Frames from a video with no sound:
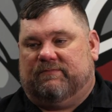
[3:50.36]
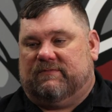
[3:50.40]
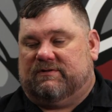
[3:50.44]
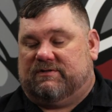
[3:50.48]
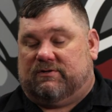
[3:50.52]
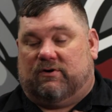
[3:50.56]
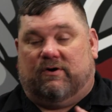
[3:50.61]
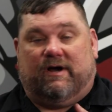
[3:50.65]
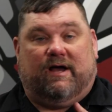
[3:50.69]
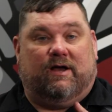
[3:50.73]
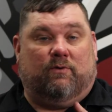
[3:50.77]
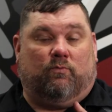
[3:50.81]

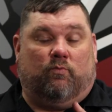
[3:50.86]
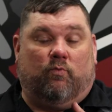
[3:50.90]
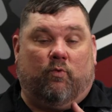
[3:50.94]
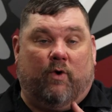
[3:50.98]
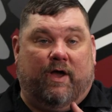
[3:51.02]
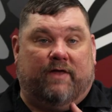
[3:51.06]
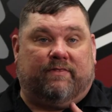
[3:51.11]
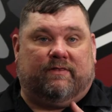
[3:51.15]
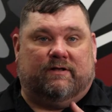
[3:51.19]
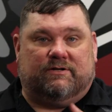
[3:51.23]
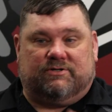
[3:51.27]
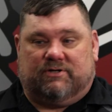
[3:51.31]
So
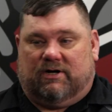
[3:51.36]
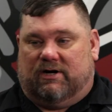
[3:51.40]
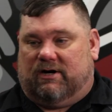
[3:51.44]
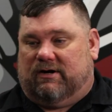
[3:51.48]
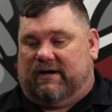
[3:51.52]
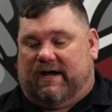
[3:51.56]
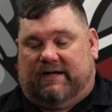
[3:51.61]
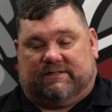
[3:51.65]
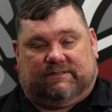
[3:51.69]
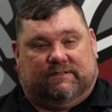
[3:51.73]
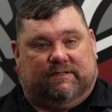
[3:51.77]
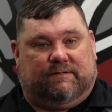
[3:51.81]
when the
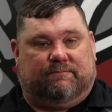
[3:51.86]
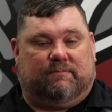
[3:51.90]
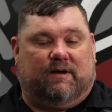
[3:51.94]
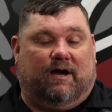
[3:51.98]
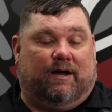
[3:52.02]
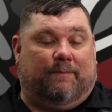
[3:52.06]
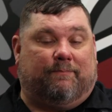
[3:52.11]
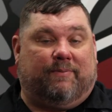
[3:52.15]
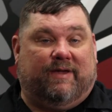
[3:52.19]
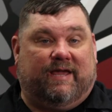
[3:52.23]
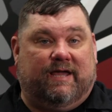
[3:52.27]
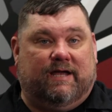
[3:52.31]
draw actually
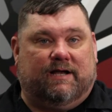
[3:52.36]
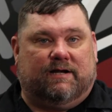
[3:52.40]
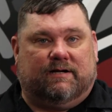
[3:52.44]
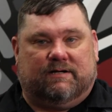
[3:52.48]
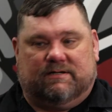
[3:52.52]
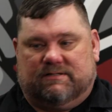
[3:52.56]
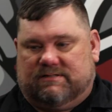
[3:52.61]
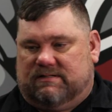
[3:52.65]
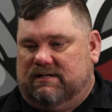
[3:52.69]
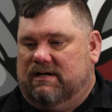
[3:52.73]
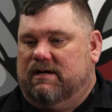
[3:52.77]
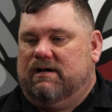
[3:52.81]

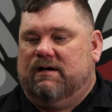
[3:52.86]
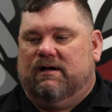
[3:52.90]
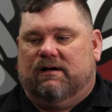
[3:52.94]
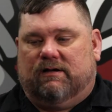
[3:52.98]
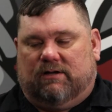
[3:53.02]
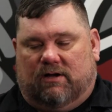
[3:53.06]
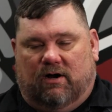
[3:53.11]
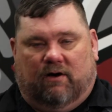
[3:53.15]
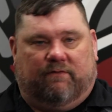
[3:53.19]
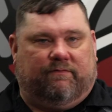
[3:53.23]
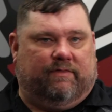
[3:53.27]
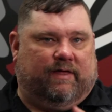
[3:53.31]
appears,
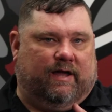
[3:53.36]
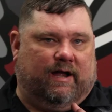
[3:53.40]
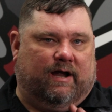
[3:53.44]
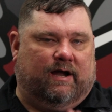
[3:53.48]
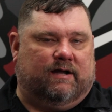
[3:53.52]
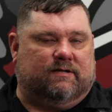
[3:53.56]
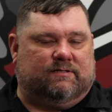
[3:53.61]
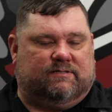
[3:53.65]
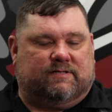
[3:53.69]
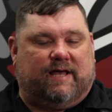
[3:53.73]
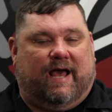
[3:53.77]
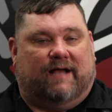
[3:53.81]
go over
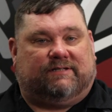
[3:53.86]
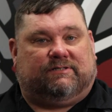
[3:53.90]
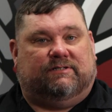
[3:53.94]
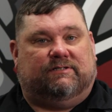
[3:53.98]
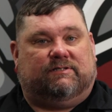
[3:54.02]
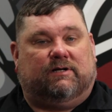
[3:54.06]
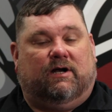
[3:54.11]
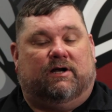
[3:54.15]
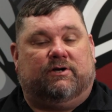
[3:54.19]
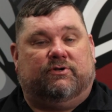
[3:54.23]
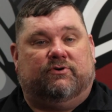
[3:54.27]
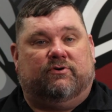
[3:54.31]
there and actually
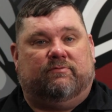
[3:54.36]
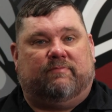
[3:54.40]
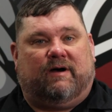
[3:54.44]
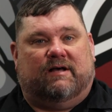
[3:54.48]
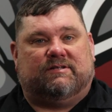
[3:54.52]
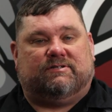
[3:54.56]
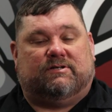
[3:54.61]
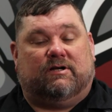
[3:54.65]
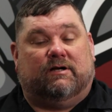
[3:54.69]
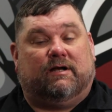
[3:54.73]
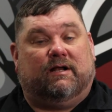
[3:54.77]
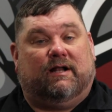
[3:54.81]
start doing
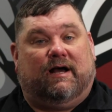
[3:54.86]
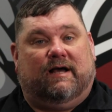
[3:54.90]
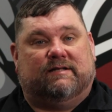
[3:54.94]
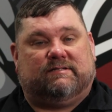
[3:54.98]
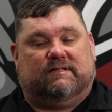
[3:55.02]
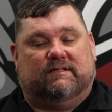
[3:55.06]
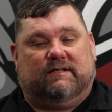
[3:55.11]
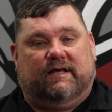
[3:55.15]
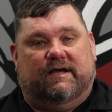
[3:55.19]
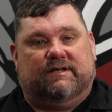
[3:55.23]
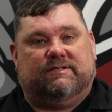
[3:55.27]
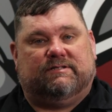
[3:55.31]
my circuit
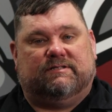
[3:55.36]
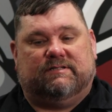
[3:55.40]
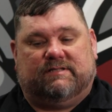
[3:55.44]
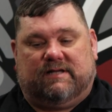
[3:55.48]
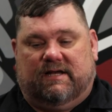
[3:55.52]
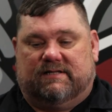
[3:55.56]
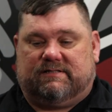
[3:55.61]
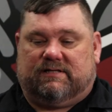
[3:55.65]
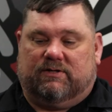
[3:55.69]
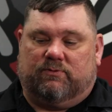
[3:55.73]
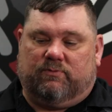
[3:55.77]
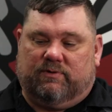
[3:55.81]
isolation
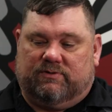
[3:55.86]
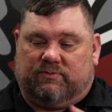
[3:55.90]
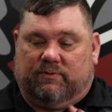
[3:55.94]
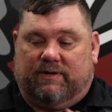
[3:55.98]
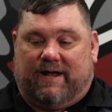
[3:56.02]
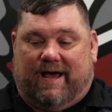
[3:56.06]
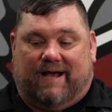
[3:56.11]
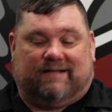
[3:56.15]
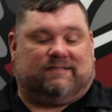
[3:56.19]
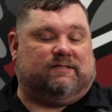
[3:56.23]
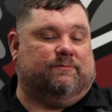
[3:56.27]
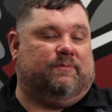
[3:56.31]
testing, which
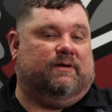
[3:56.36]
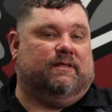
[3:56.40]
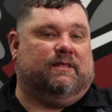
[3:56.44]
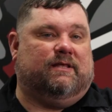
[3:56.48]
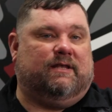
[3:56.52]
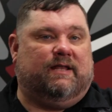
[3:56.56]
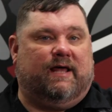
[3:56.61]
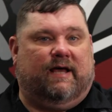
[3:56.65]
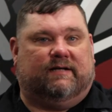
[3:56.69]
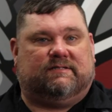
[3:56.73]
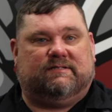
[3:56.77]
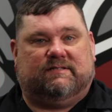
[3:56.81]
would actually be
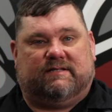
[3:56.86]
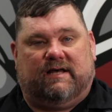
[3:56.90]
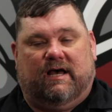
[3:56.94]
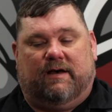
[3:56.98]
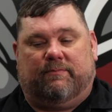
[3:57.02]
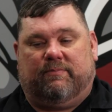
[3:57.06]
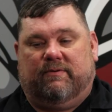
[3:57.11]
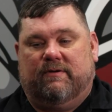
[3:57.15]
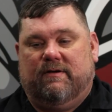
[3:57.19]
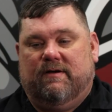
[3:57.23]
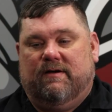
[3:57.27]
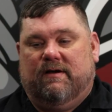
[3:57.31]
the next
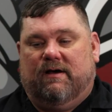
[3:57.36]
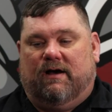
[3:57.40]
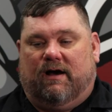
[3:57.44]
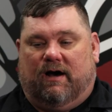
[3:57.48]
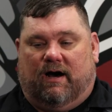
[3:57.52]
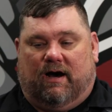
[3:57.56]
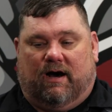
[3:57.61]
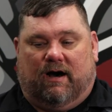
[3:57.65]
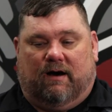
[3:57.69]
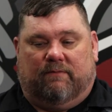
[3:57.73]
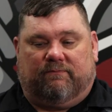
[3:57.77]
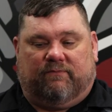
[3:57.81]
step
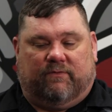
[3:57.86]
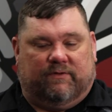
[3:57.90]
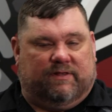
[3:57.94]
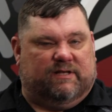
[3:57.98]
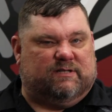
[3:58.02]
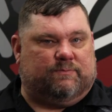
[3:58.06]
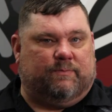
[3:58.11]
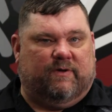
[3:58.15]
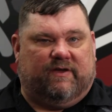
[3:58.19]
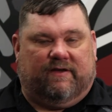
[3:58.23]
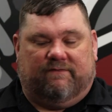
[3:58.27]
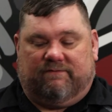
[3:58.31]
for
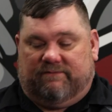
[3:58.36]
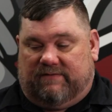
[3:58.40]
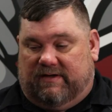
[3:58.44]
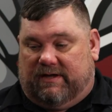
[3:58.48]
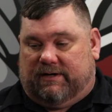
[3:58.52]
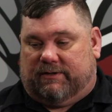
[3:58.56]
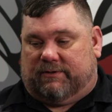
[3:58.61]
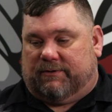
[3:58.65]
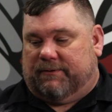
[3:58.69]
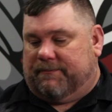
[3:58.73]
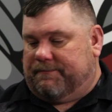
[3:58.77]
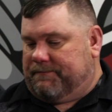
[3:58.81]
this
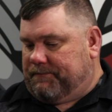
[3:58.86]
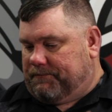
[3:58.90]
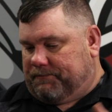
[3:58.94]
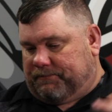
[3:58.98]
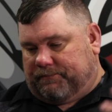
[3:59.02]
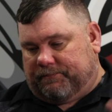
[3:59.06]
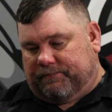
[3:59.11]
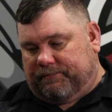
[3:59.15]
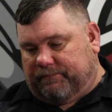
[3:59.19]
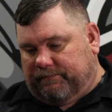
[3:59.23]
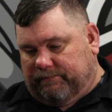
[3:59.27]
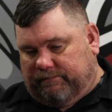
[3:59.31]
vehicle.
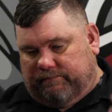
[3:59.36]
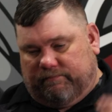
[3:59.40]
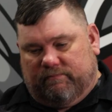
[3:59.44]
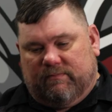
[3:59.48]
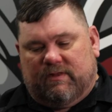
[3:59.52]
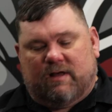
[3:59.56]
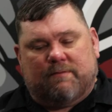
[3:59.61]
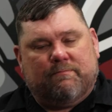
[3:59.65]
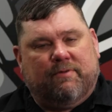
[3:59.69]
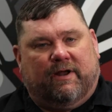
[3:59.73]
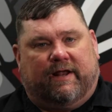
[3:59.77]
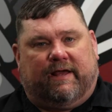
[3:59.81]

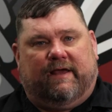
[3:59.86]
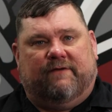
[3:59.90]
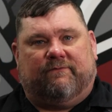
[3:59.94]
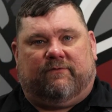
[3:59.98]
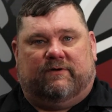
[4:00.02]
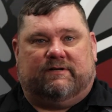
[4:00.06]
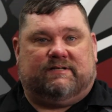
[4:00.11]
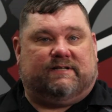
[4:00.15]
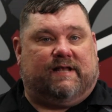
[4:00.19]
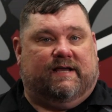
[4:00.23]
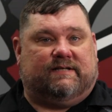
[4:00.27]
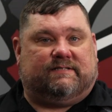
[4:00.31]
But again,
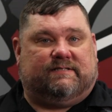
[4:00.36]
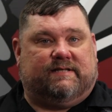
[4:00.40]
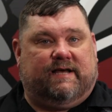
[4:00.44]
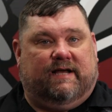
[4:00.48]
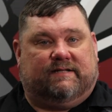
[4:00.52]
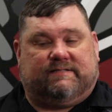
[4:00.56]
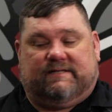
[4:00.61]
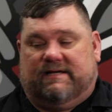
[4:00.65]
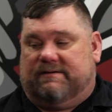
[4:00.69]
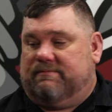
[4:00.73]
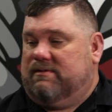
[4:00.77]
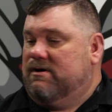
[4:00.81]
for today's
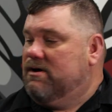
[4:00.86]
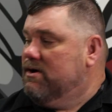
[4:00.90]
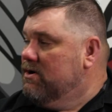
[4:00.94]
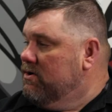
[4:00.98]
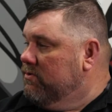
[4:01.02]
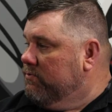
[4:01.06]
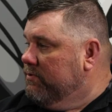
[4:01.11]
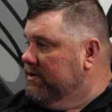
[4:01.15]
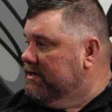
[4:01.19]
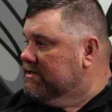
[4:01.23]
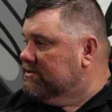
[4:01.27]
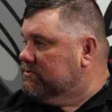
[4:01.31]
tech tip,
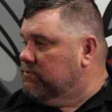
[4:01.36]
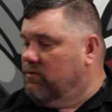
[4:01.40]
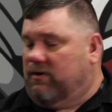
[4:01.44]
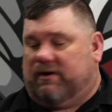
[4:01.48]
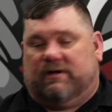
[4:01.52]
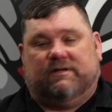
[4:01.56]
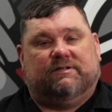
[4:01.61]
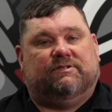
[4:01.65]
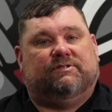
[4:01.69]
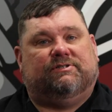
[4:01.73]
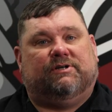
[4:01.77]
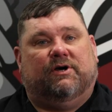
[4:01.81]
we just
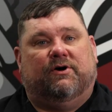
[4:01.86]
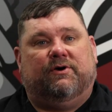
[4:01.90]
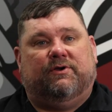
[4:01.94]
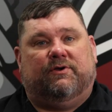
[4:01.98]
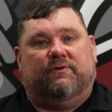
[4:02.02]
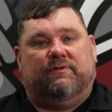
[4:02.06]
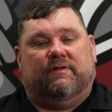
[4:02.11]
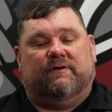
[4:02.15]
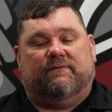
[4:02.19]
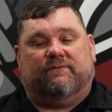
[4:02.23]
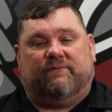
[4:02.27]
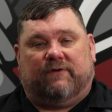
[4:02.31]
wanted to show
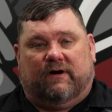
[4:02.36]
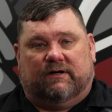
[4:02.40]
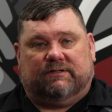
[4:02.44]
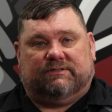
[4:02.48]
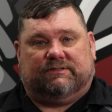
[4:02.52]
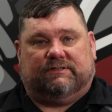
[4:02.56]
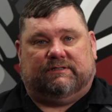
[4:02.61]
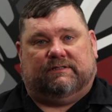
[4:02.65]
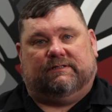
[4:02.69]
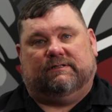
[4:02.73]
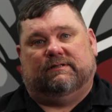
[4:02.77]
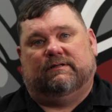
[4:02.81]
you the
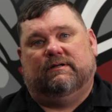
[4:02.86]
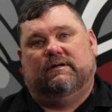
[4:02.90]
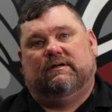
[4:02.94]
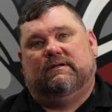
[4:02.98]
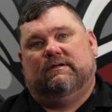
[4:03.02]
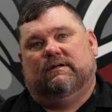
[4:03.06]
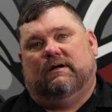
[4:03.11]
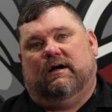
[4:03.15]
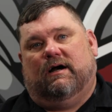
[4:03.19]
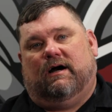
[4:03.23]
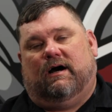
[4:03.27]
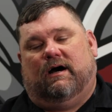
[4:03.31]
function
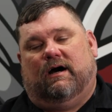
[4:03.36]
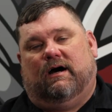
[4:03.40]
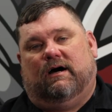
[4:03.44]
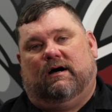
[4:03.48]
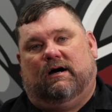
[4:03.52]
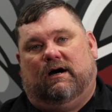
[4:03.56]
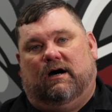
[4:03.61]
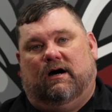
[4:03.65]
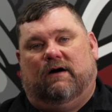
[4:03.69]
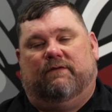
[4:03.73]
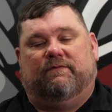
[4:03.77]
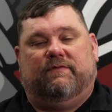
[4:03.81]

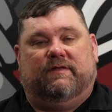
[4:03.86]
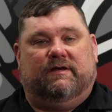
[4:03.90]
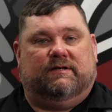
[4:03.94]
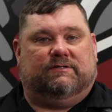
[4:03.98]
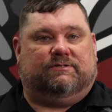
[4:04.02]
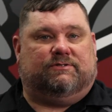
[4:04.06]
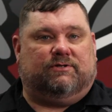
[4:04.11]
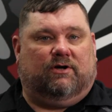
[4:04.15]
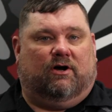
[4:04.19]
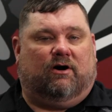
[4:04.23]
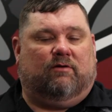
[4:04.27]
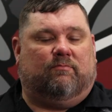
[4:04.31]
of
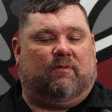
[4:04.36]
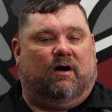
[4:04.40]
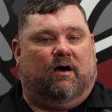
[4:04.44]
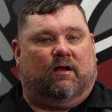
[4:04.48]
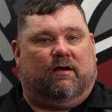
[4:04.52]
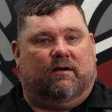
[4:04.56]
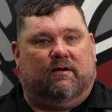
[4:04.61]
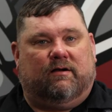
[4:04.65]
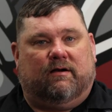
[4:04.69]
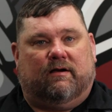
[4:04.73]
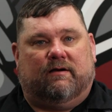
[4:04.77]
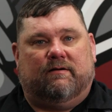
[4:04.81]
this draw
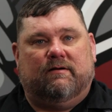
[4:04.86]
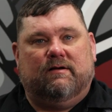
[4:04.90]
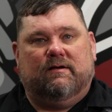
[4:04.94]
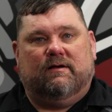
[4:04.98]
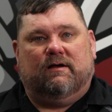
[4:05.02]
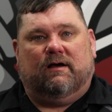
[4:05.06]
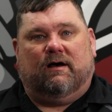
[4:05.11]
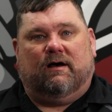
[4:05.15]
monitor